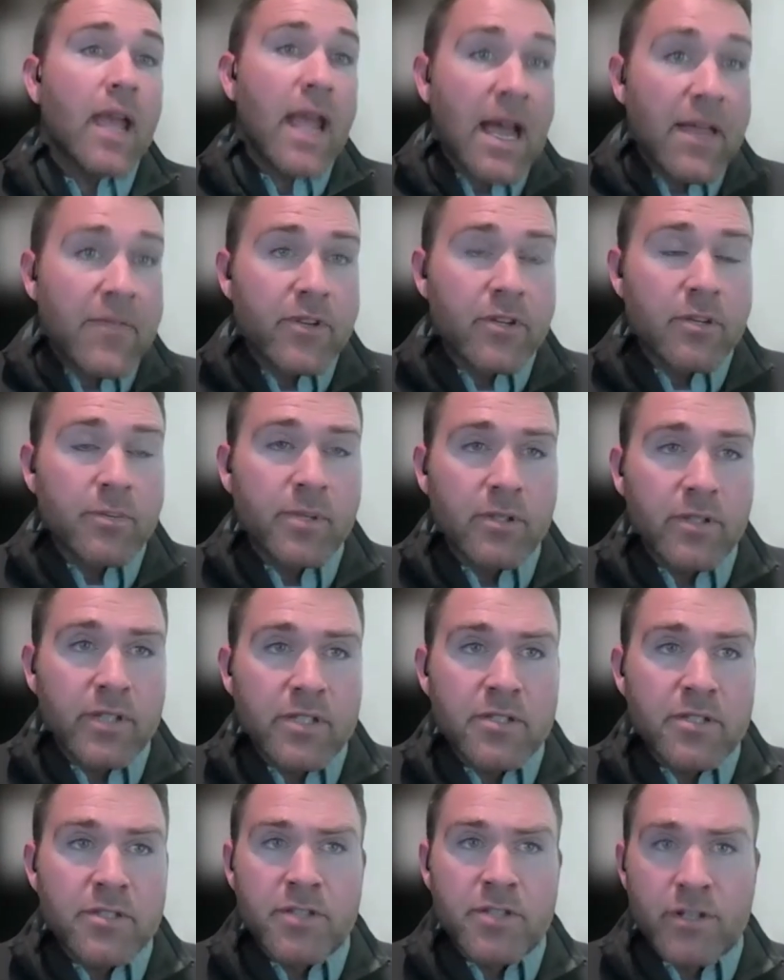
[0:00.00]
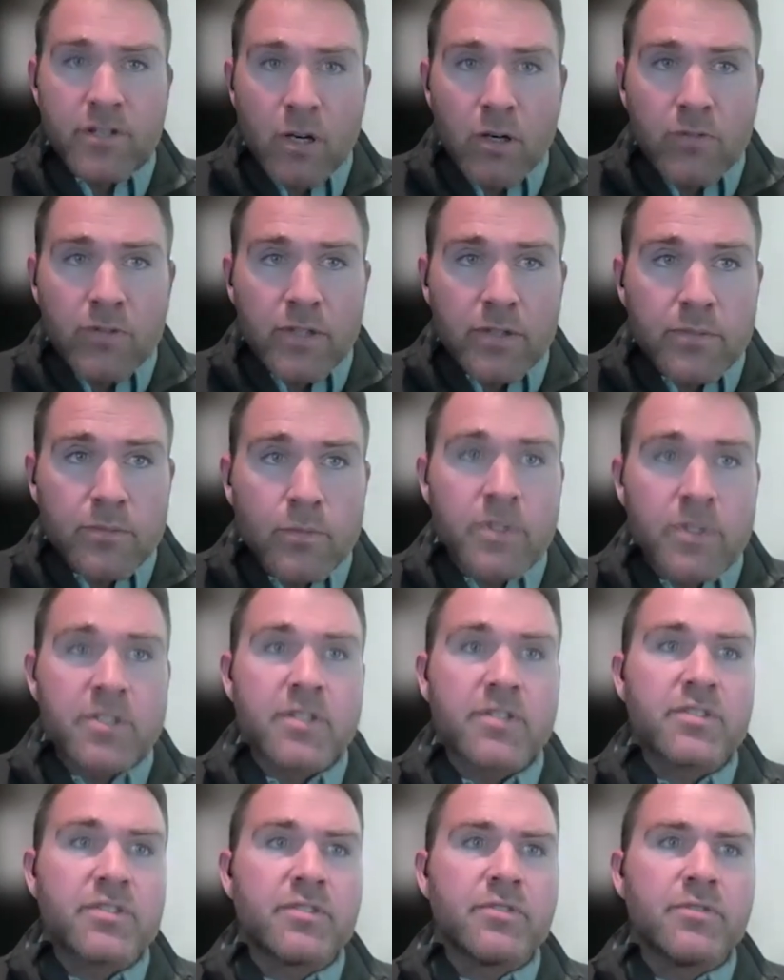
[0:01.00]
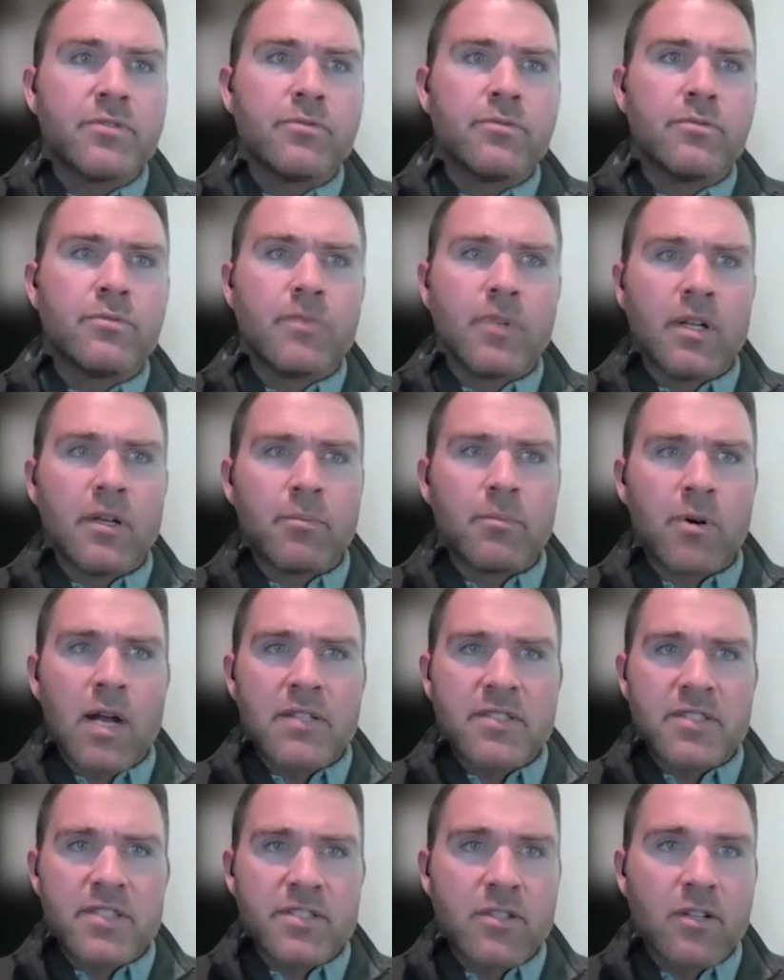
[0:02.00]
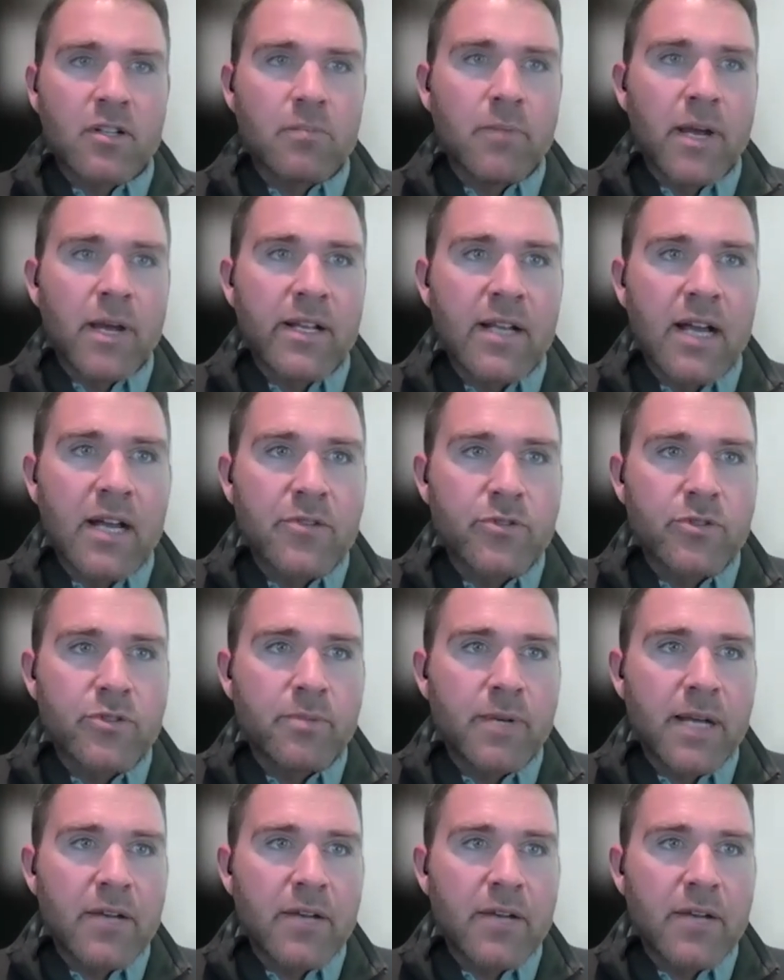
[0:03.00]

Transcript: and their ability to turn over, which is to a process called mitochondrial